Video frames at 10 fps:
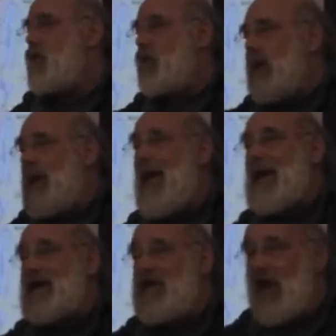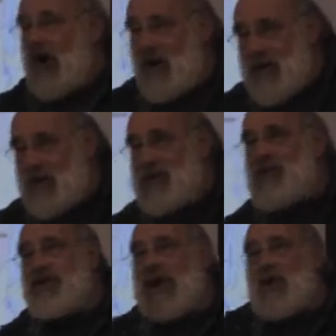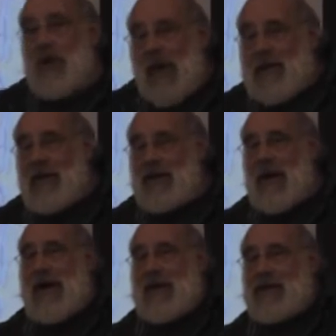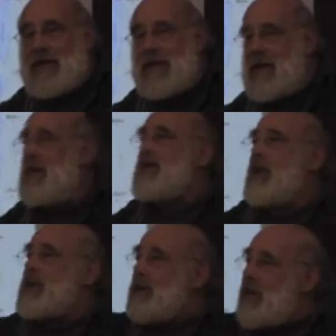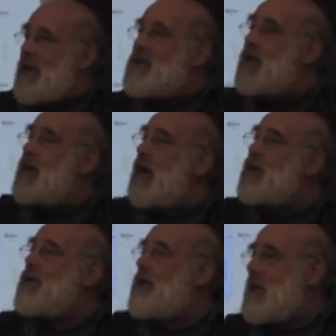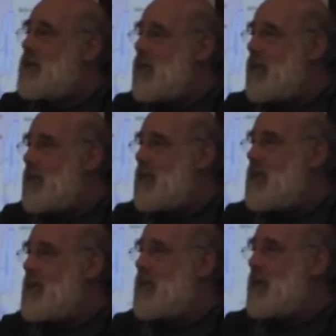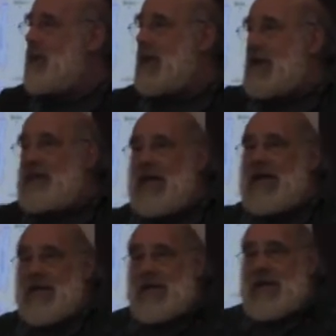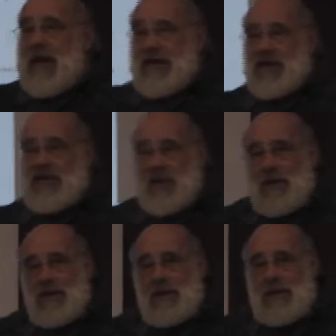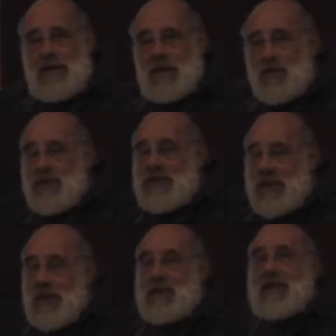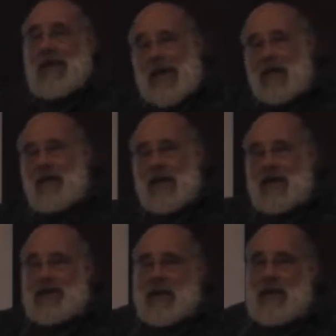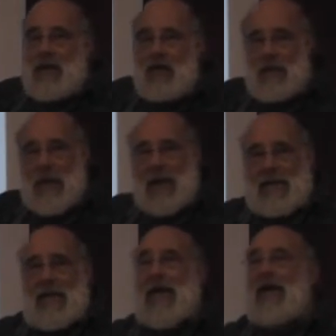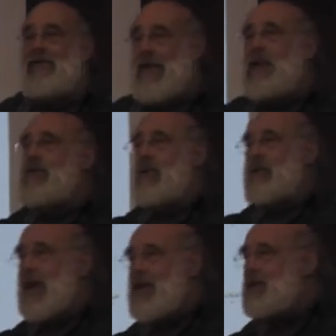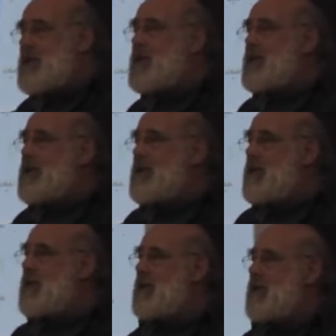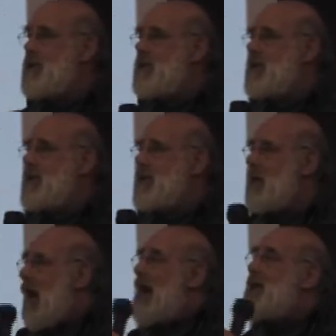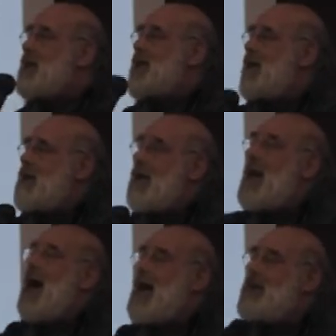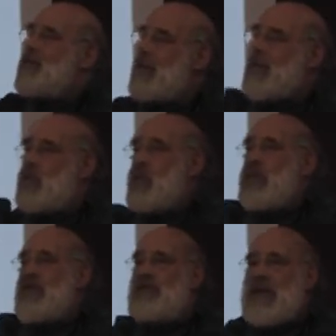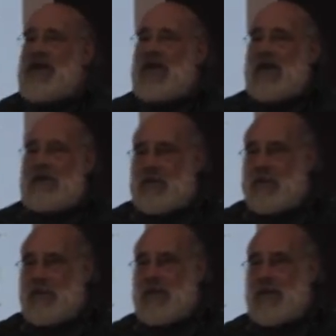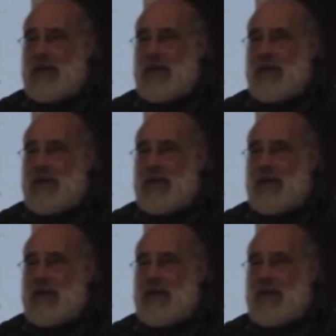we acknowledge and recognize that there is another people living in this country who see it equally as their homeland and have equal rights. I think the conflict wouldn't have been inevitable.